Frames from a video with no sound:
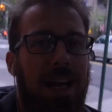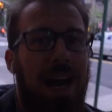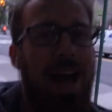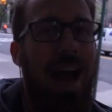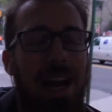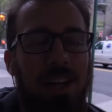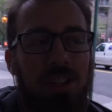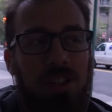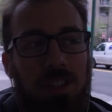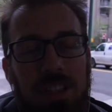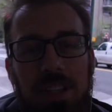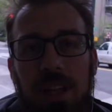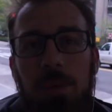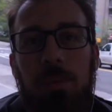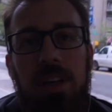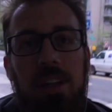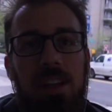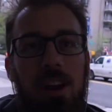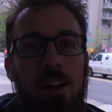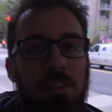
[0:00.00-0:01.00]
Actually, let
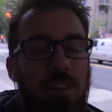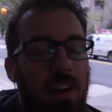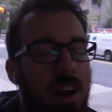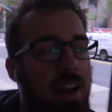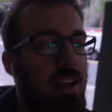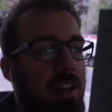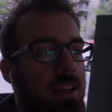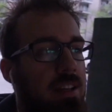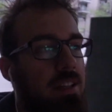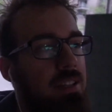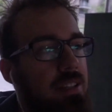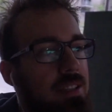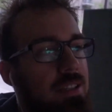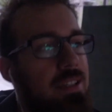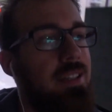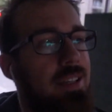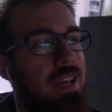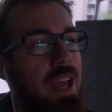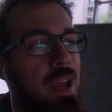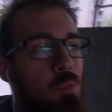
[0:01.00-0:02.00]
me clarify.
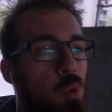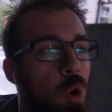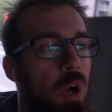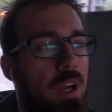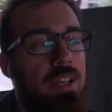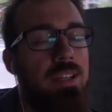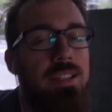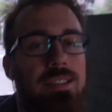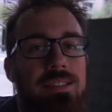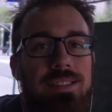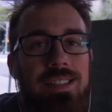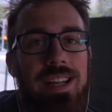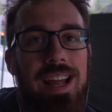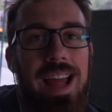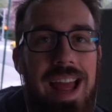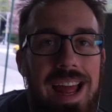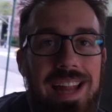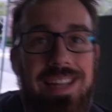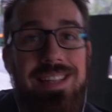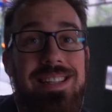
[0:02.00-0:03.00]
Game 1
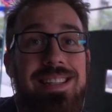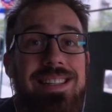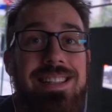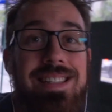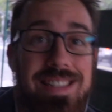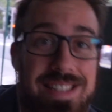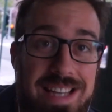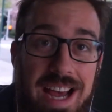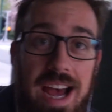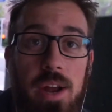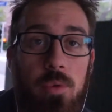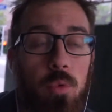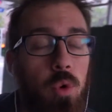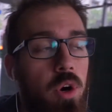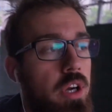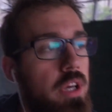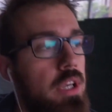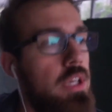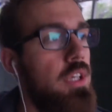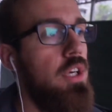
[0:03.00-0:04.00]
and design
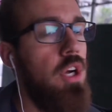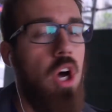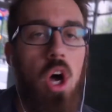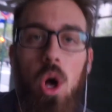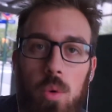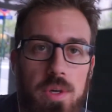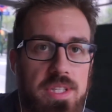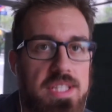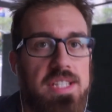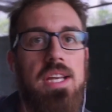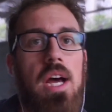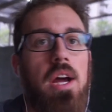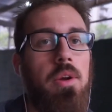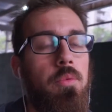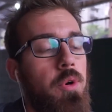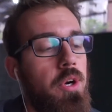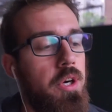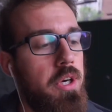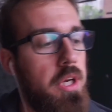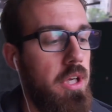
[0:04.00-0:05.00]
work. Always design
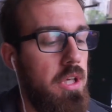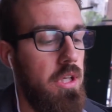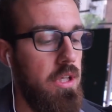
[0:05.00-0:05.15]
work.